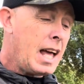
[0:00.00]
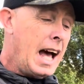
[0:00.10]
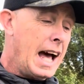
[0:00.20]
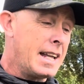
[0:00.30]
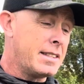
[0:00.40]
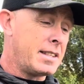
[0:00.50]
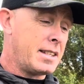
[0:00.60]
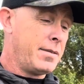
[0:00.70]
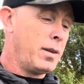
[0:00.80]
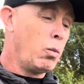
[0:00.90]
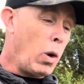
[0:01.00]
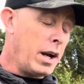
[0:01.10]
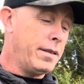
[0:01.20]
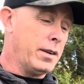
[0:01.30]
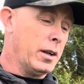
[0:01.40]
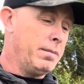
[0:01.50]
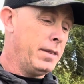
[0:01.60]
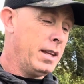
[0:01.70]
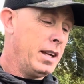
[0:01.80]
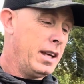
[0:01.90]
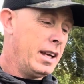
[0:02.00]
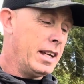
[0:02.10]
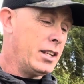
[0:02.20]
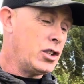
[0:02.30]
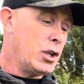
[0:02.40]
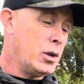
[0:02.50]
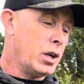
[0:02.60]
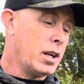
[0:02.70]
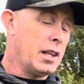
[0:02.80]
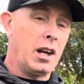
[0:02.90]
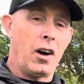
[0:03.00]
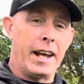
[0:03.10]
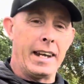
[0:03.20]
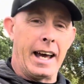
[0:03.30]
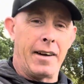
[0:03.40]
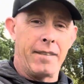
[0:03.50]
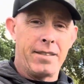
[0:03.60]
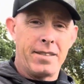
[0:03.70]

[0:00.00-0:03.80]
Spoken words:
and one of them is you look at the line now.